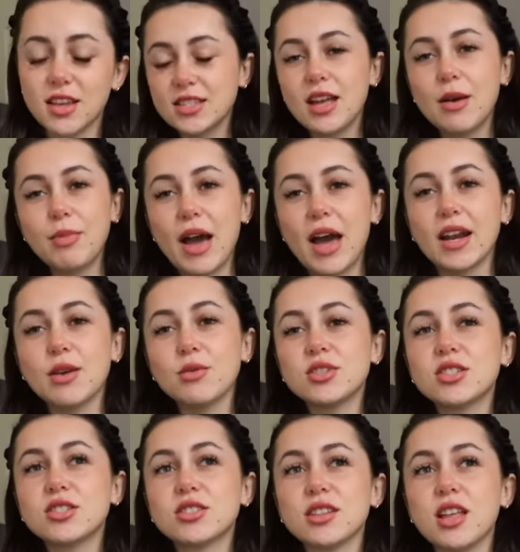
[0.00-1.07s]
It's not bad. It was
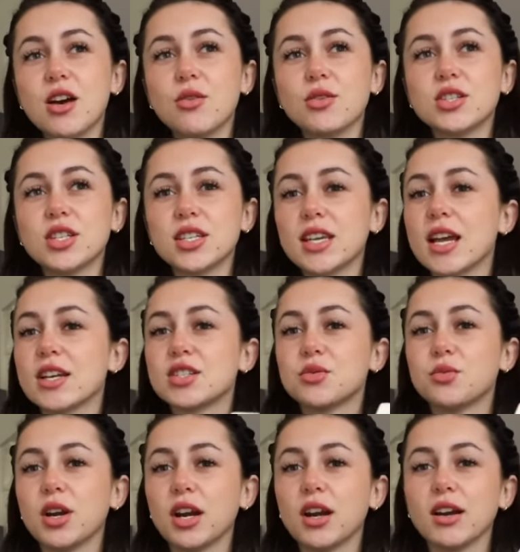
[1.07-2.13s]
just slow to get to
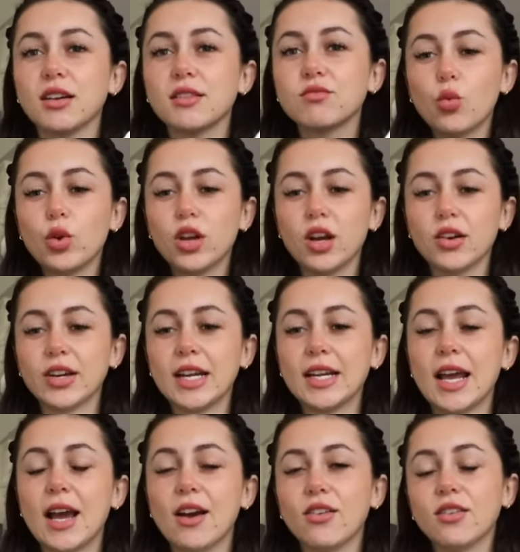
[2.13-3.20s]
where we are right
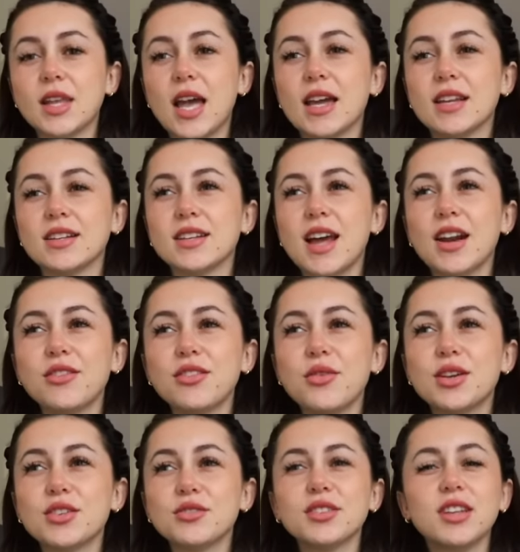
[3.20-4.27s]
now. And I don't know.
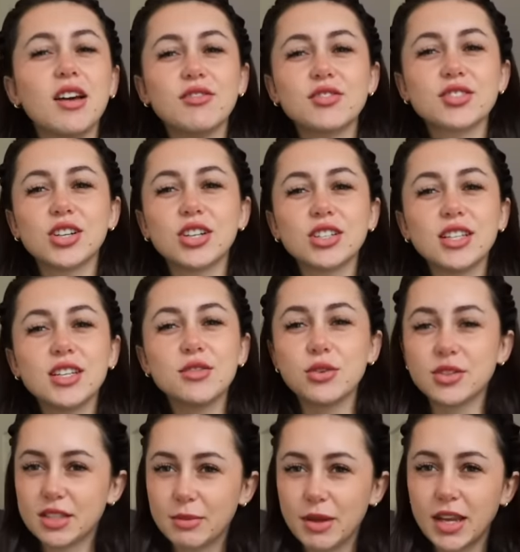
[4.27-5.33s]
I don't love Scarlet,
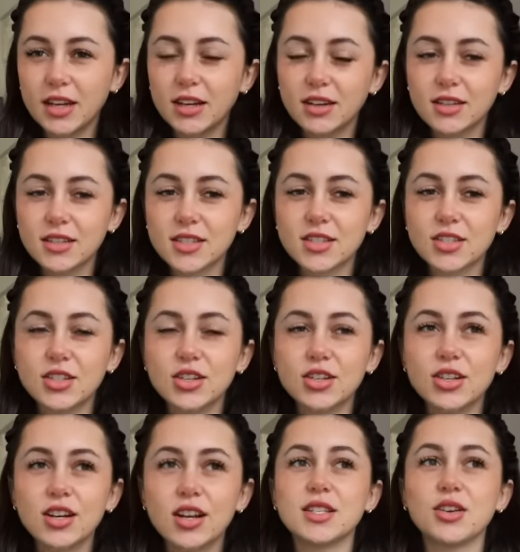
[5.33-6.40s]
who's the main
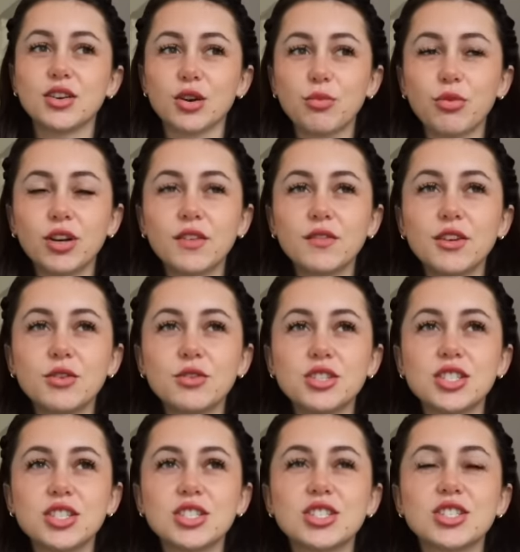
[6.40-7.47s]
sister. It's in her point of view.
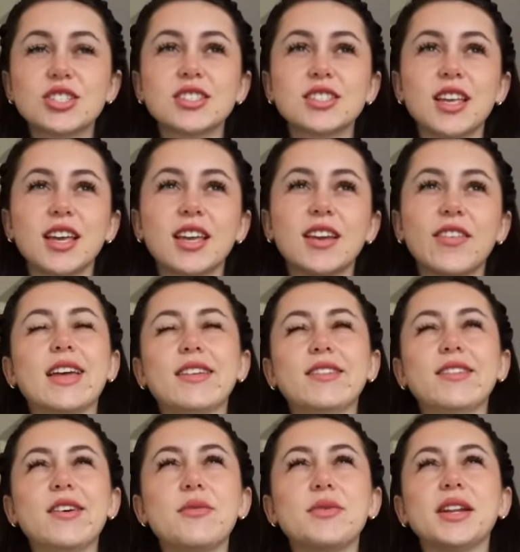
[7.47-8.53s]
She's just like, I
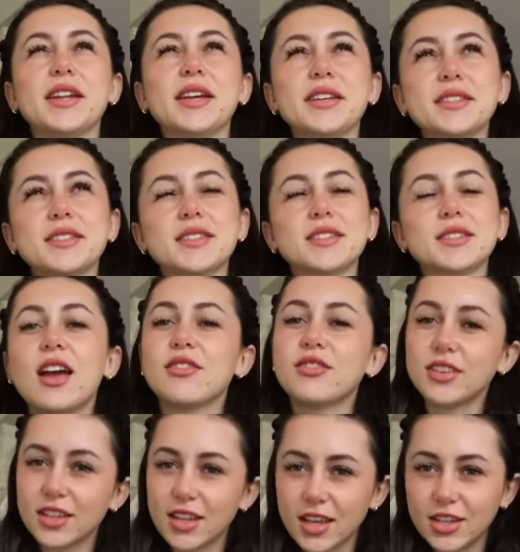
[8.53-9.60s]
don't know what it is. I
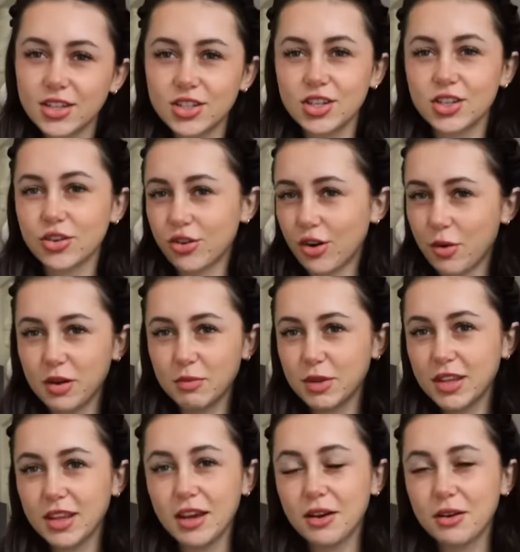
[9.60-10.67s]
feel like she could grow on
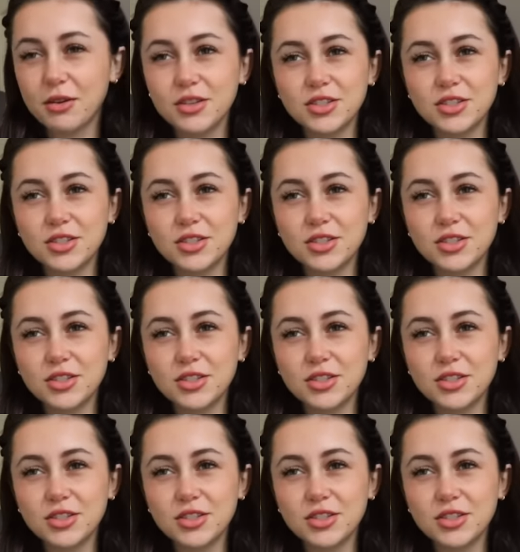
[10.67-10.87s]
me though.